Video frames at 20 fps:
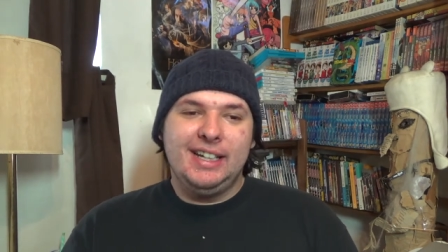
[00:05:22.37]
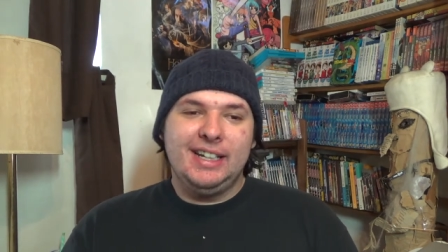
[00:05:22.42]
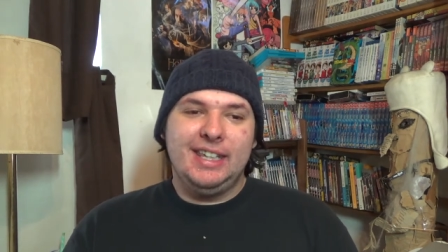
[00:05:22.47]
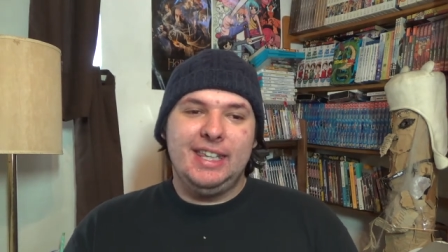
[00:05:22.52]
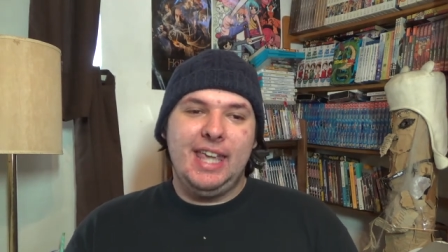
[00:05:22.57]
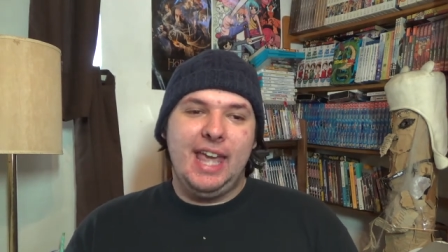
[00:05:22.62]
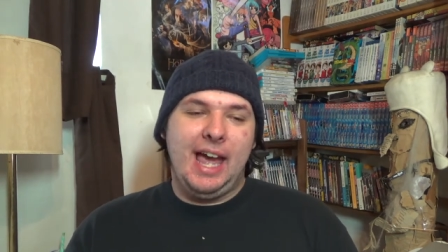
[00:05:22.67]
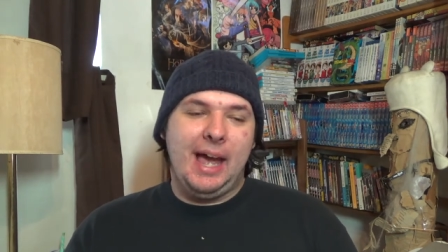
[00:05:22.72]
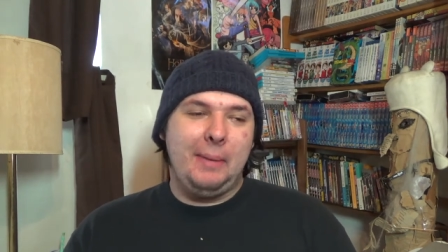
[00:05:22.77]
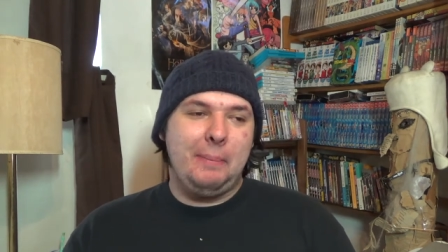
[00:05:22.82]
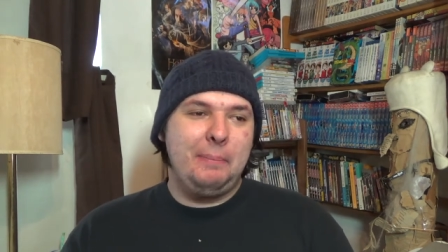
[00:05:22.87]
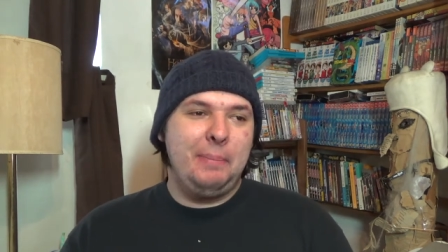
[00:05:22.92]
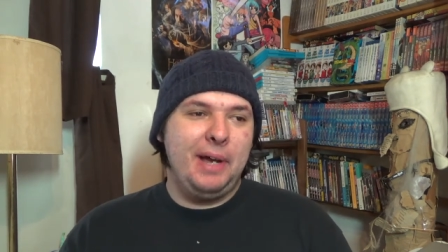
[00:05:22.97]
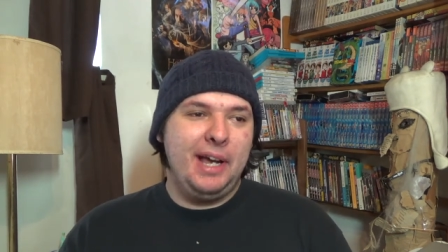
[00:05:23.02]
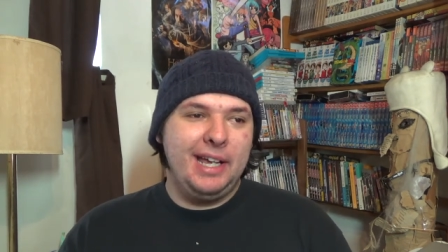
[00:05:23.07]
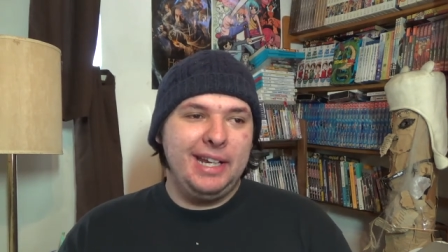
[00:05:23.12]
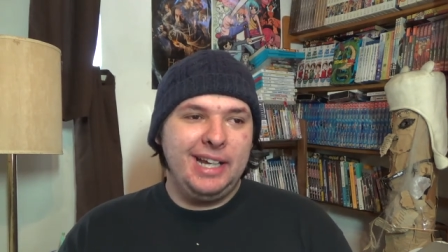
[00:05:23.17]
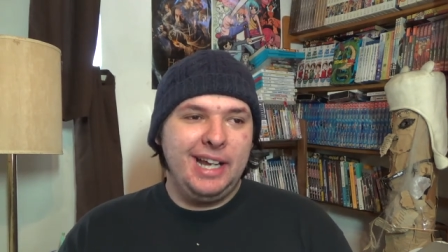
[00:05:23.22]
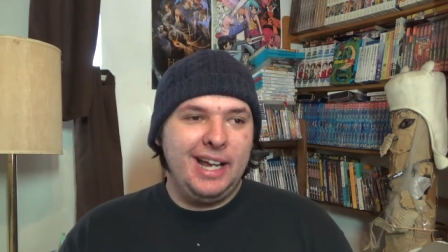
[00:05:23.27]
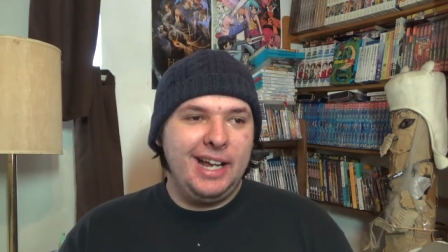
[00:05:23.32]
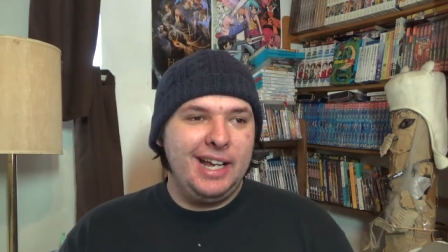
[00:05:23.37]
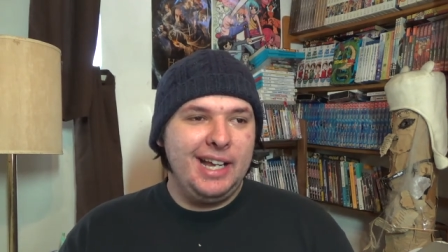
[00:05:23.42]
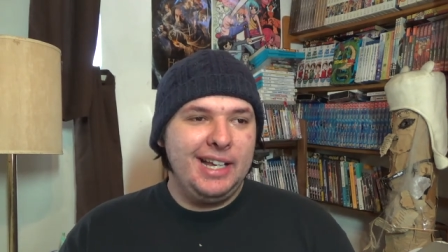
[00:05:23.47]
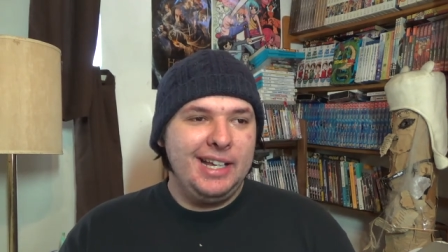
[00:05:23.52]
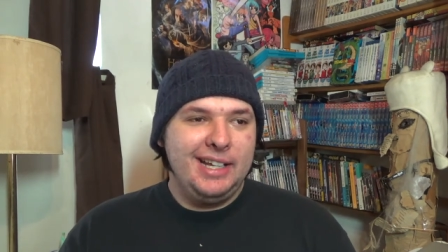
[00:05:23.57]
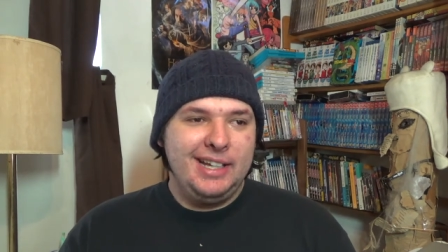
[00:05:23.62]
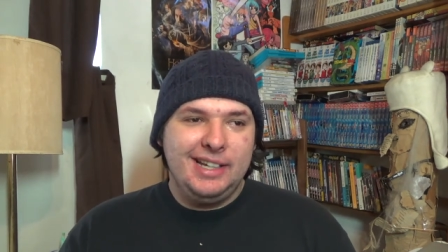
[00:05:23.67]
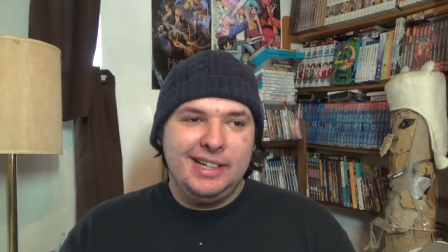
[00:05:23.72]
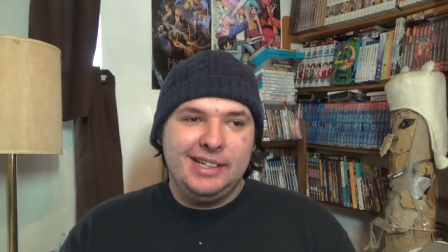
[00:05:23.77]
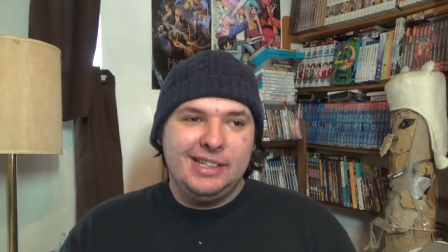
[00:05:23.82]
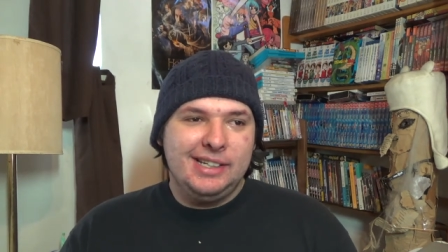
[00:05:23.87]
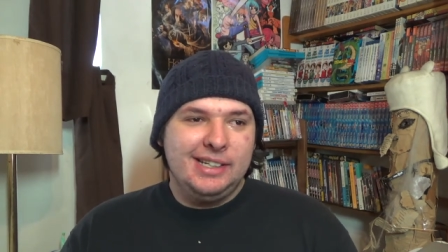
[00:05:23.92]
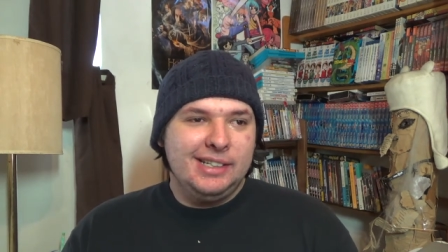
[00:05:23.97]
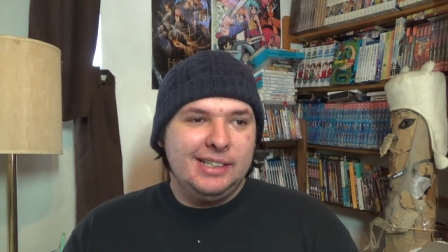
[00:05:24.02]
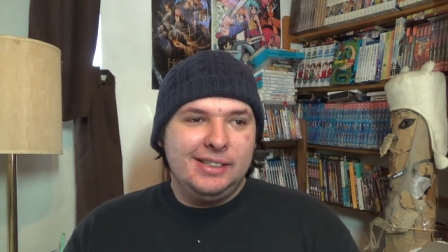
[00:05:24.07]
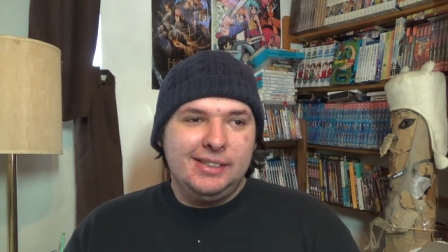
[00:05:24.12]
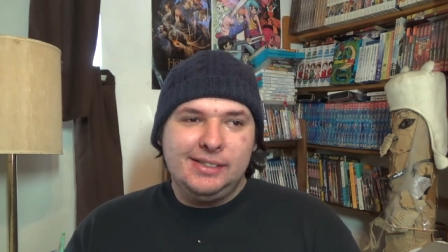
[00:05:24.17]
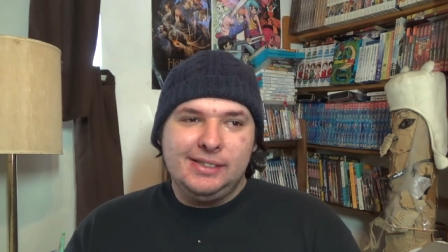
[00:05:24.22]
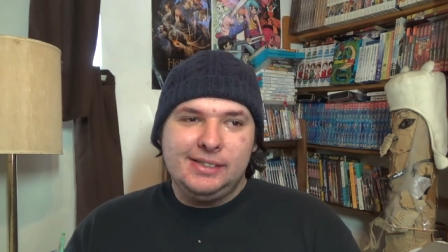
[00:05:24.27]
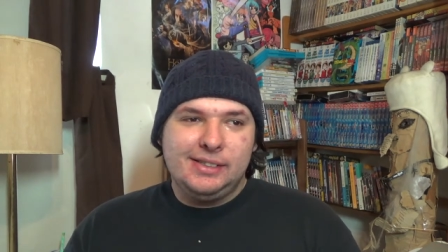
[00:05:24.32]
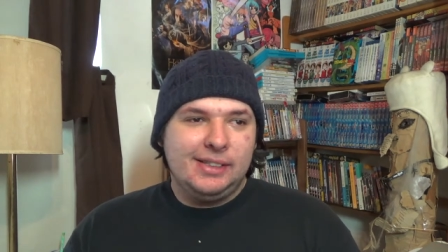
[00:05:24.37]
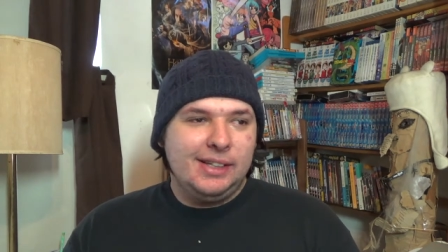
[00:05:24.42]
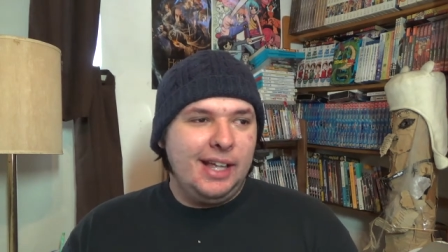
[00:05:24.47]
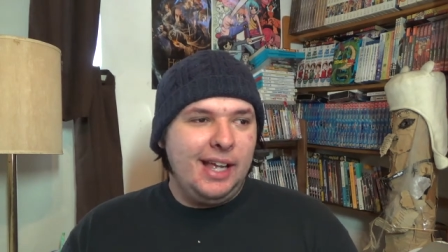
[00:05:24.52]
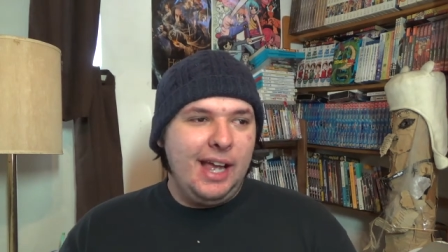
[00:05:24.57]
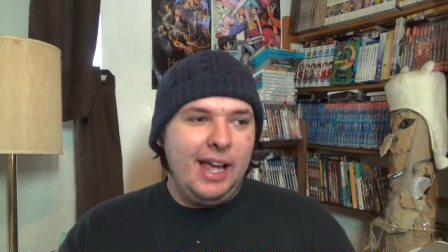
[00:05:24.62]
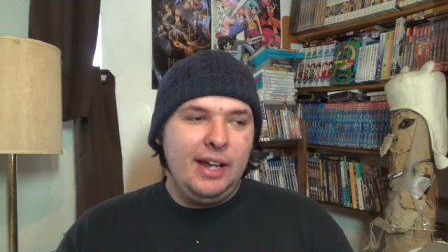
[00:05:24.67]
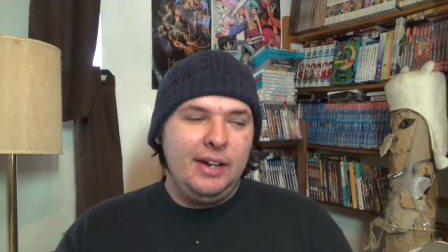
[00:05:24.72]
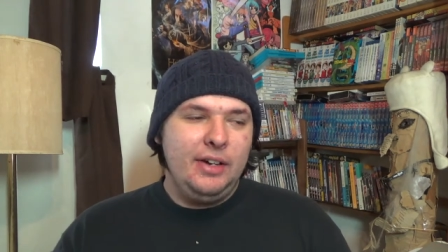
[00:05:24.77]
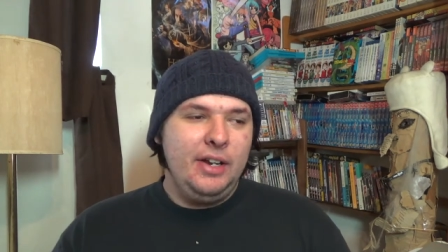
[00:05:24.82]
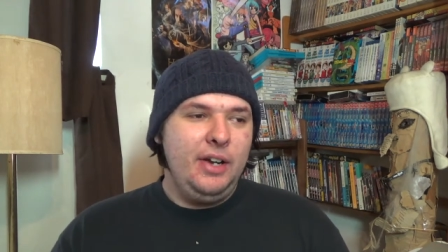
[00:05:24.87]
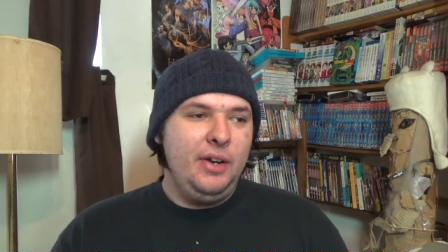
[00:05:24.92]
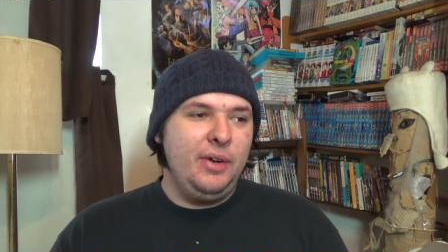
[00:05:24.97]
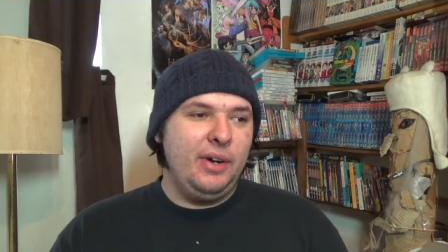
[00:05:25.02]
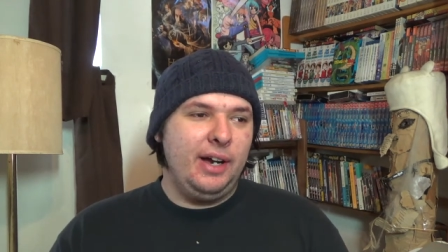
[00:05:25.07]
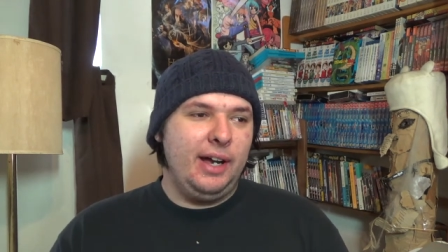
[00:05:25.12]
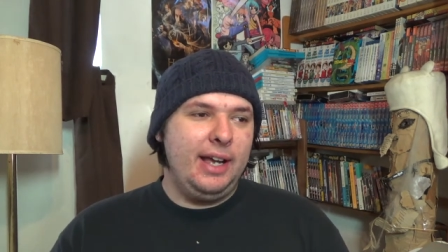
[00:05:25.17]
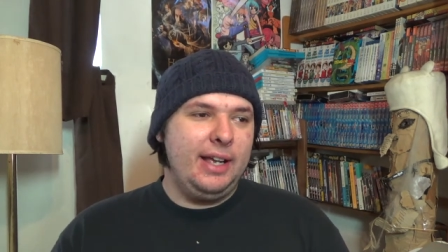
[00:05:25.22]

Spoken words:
yeah, but I don't know.